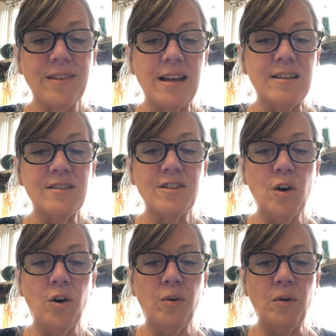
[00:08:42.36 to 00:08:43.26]

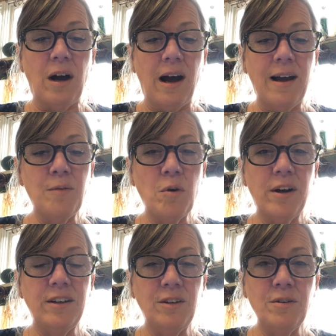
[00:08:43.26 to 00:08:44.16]
So I
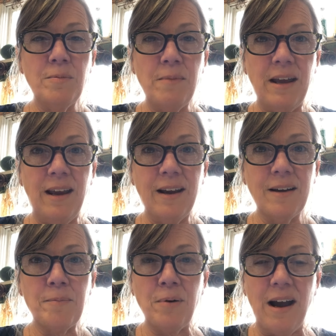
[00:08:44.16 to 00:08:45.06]
want you to
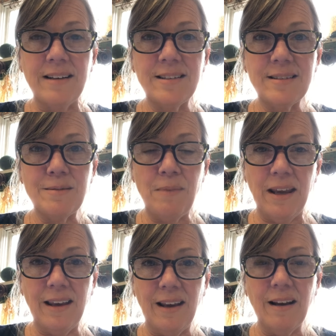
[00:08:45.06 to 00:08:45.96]
practice
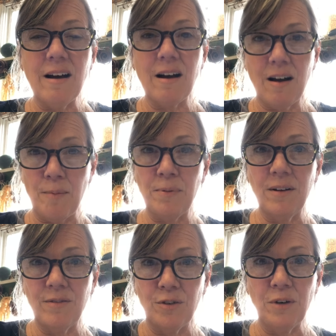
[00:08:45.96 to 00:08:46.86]
making a couple
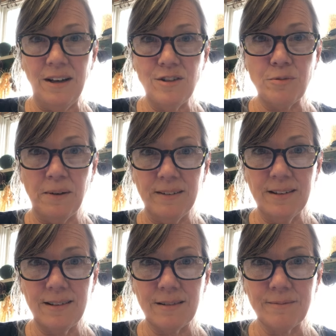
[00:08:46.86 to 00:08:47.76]
of
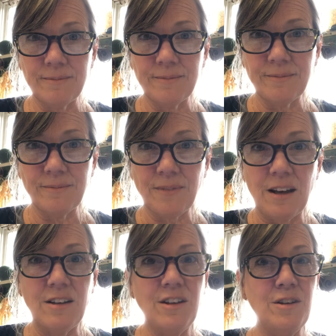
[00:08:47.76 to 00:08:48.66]
arrangements
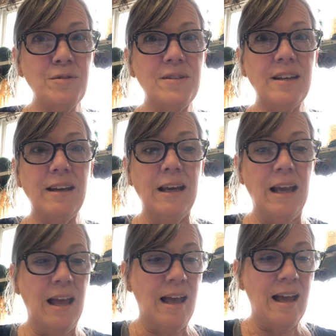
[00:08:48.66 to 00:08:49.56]
using
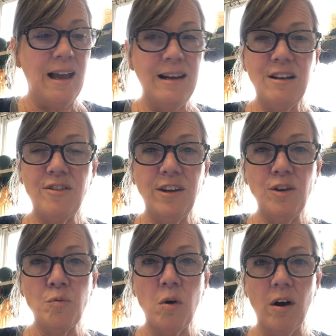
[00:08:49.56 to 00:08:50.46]
anything
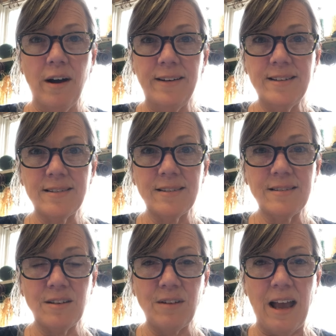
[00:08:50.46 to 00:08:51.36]
you want
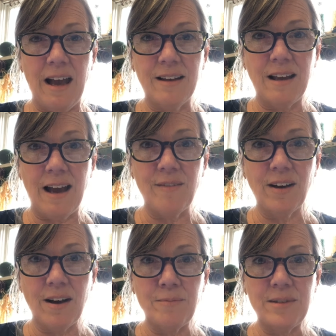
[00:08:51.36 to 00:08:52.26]
to have it
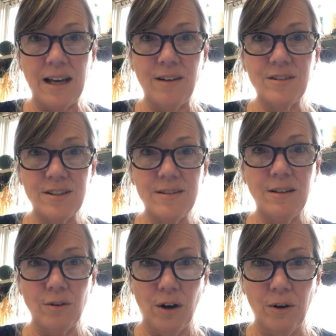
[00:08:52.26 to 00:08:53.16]
come down to
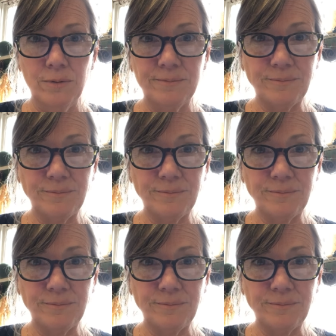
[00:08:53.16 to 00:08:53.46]
0.